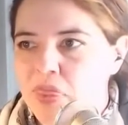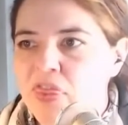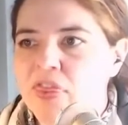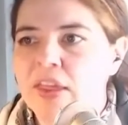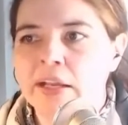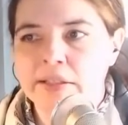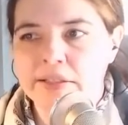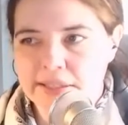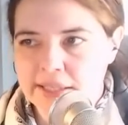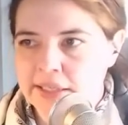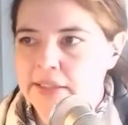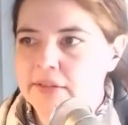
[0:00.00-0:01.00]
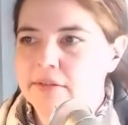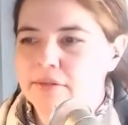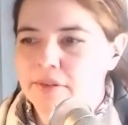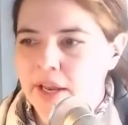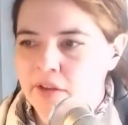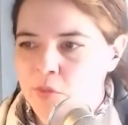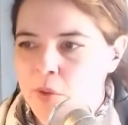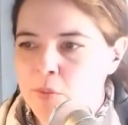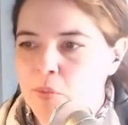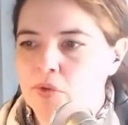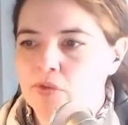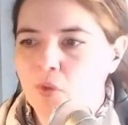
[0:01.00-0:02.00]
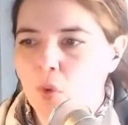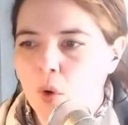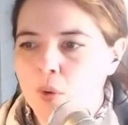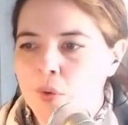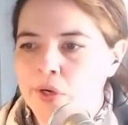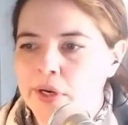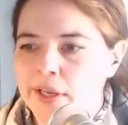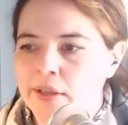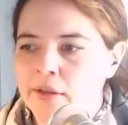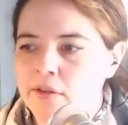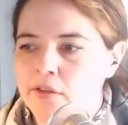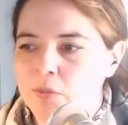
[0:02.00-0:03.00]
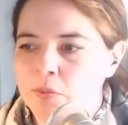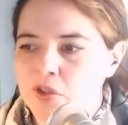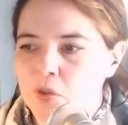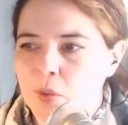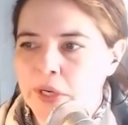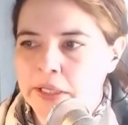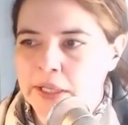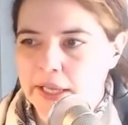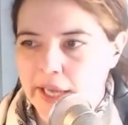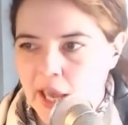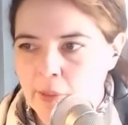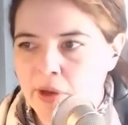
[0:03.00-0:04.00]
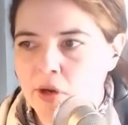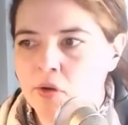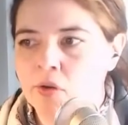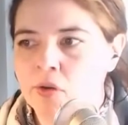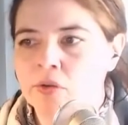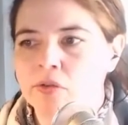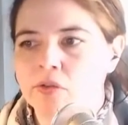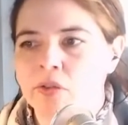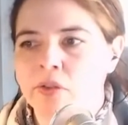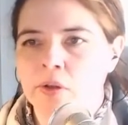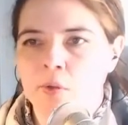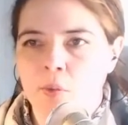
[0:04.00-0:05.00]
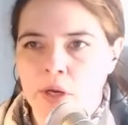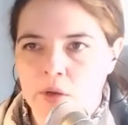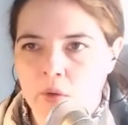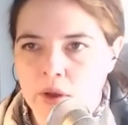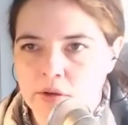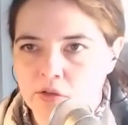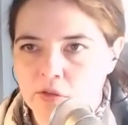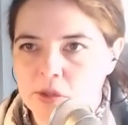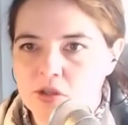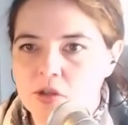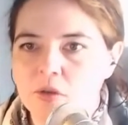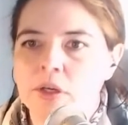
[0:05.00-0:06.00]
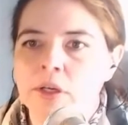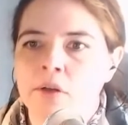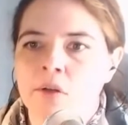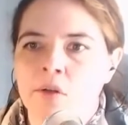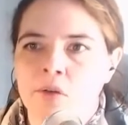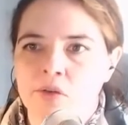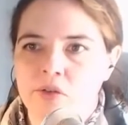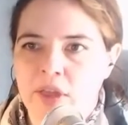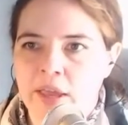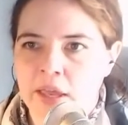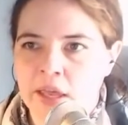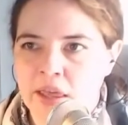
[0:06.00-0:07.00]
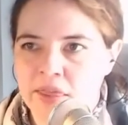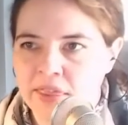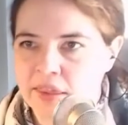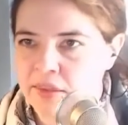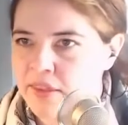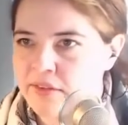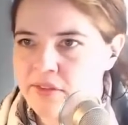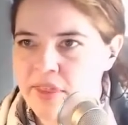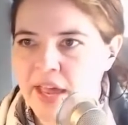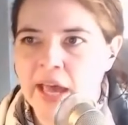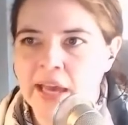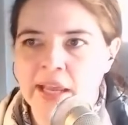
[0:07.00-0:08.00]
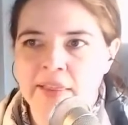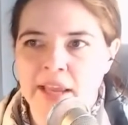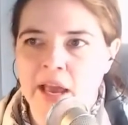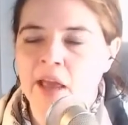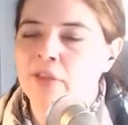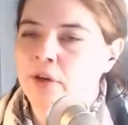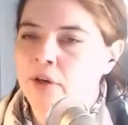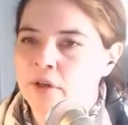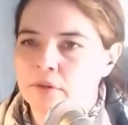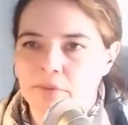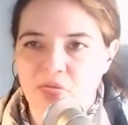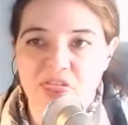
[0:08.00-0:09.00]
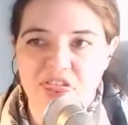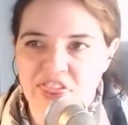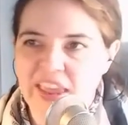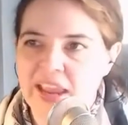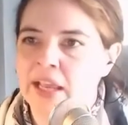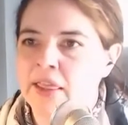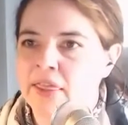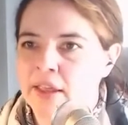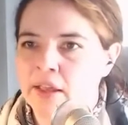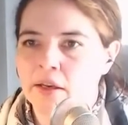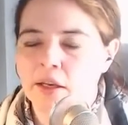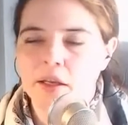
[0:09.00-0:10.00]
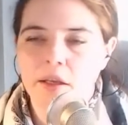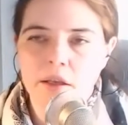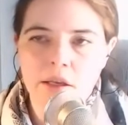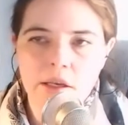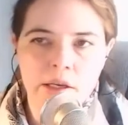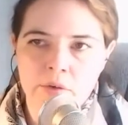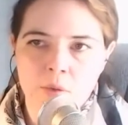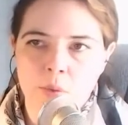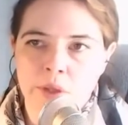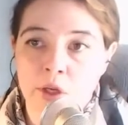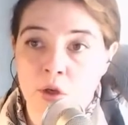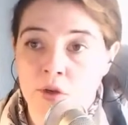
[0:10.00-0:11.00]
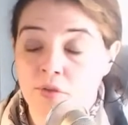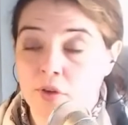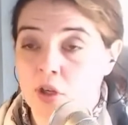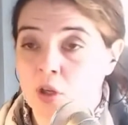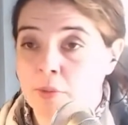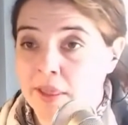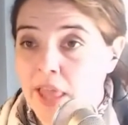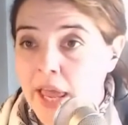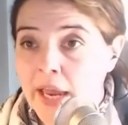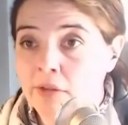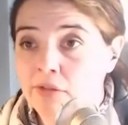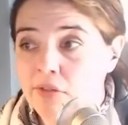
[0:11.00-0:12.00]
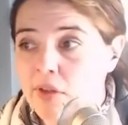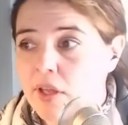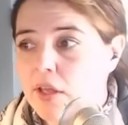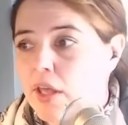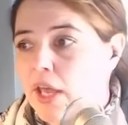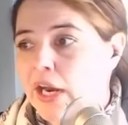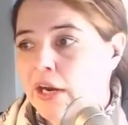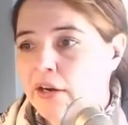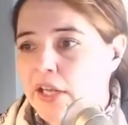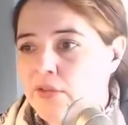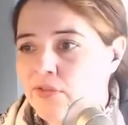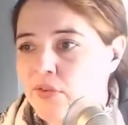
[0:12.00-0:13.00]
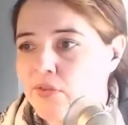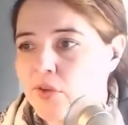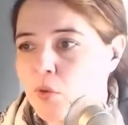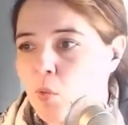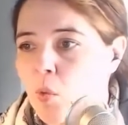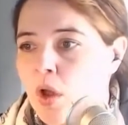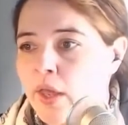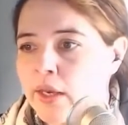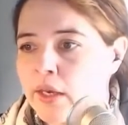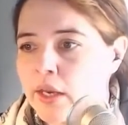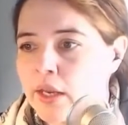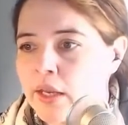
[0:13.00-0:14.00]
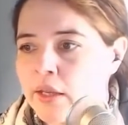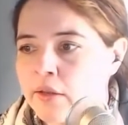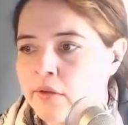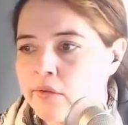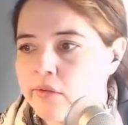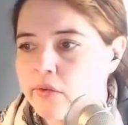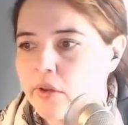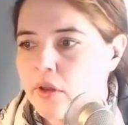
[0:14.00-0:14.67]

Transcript: things that has been put forward is between the chemicals, the radioactive materials, the this, that, and the other thing that isn't really good for human life, Area 51 is